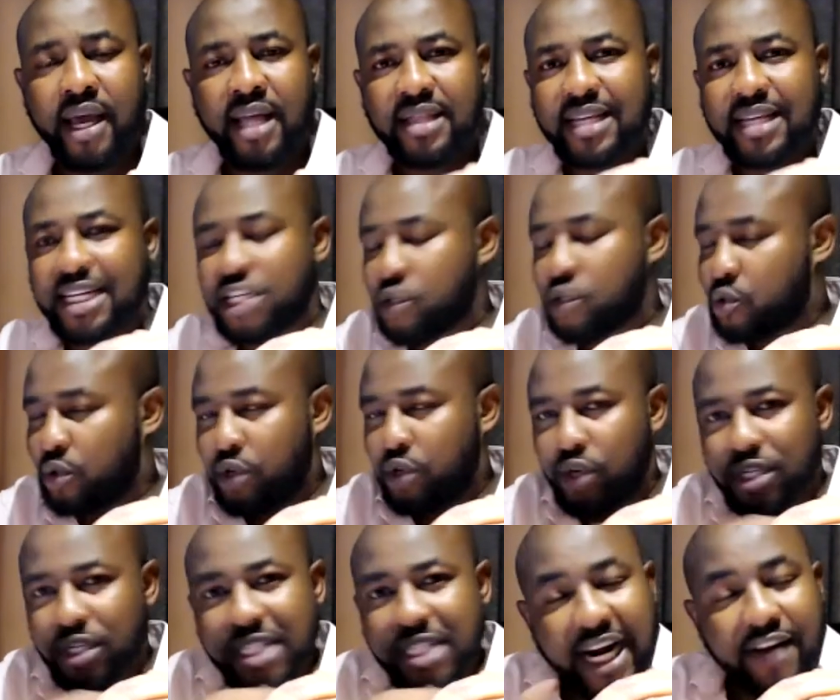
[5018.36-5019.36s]
that it will
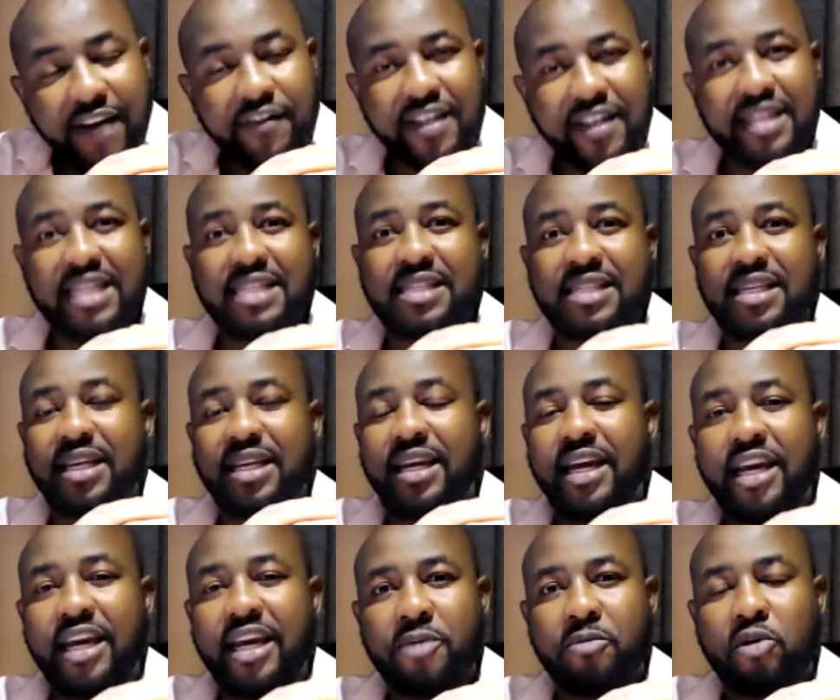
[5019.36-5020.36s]
not cover the sin
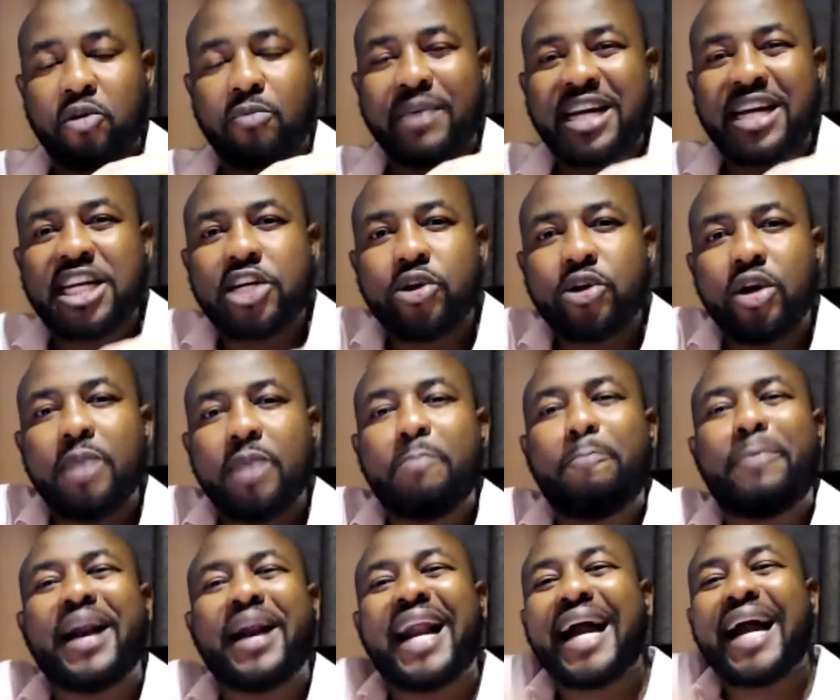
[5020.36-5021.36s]
anymore, but it will
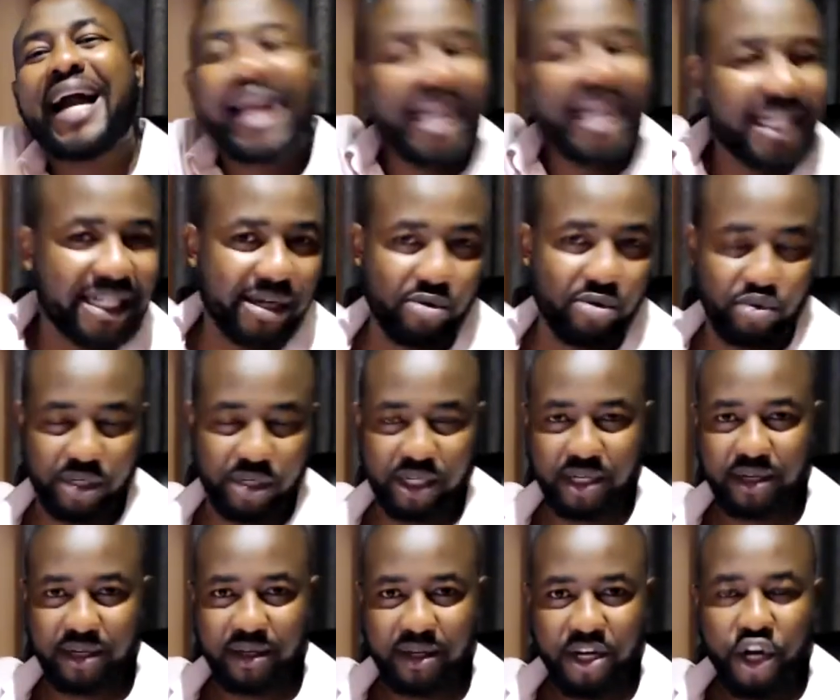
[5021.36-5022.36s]
pluck it out.
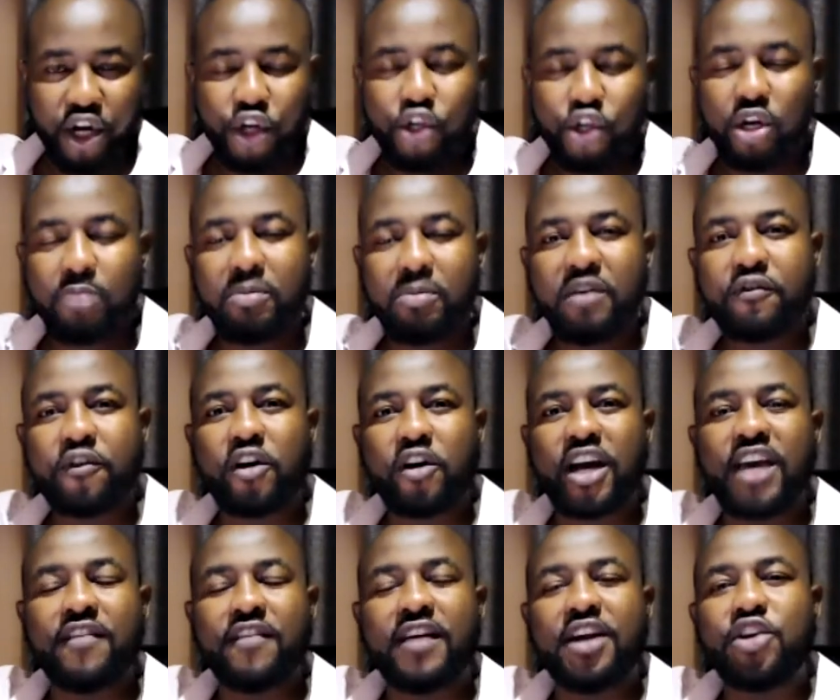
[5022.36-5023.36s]
You'll be
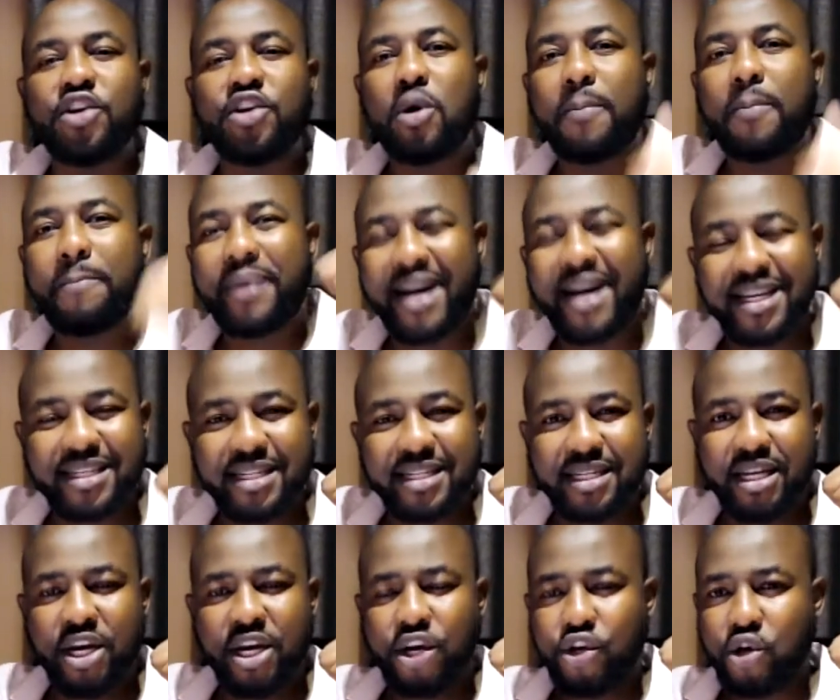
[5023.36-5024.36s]
forgiven your past,
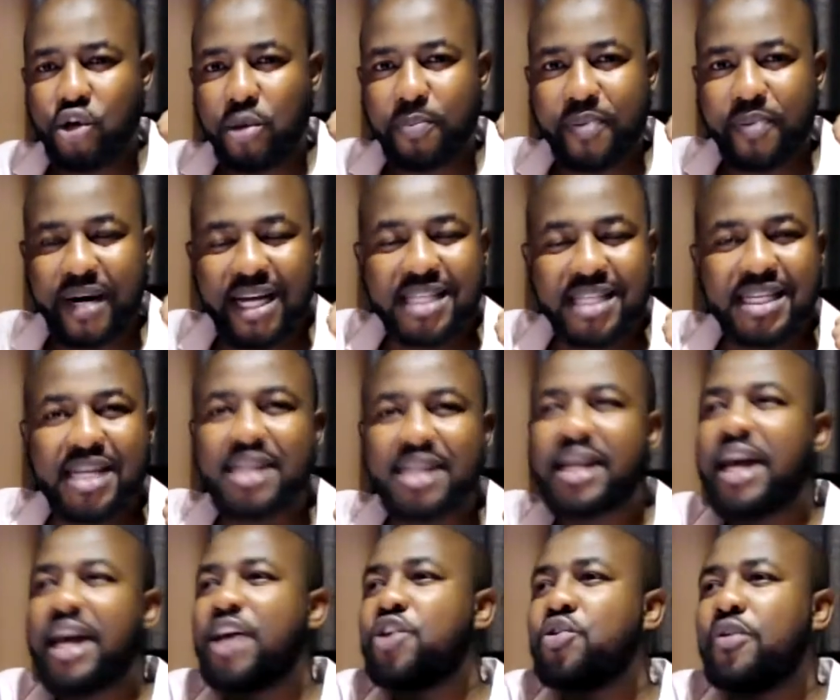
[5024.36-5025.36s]
your present,
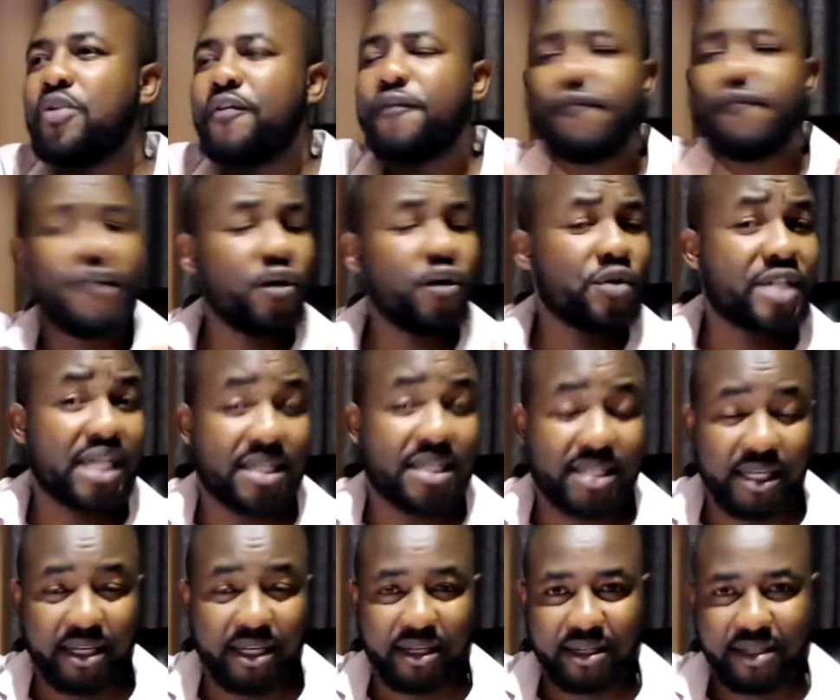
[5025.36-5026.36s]
and your future
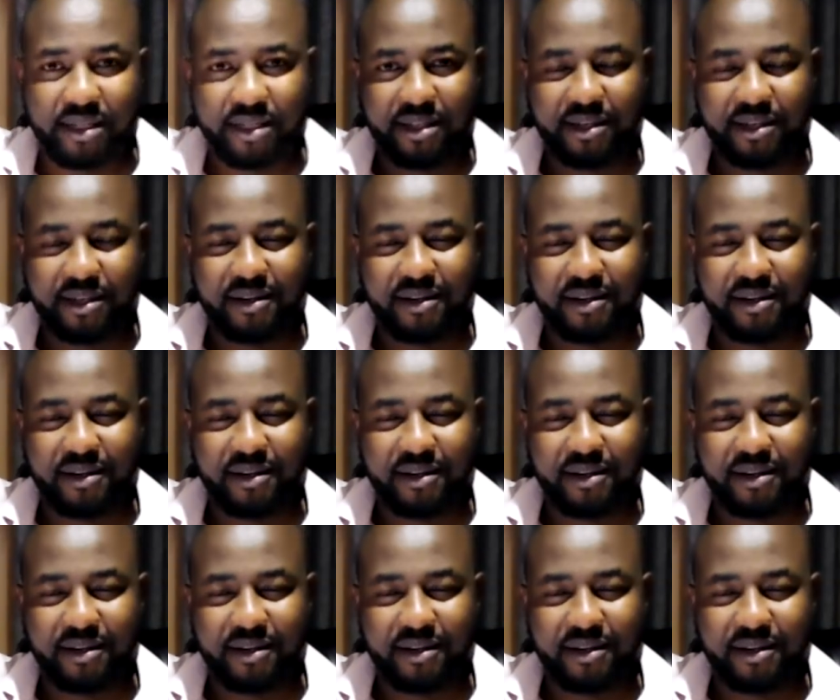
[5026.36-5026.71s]
sins.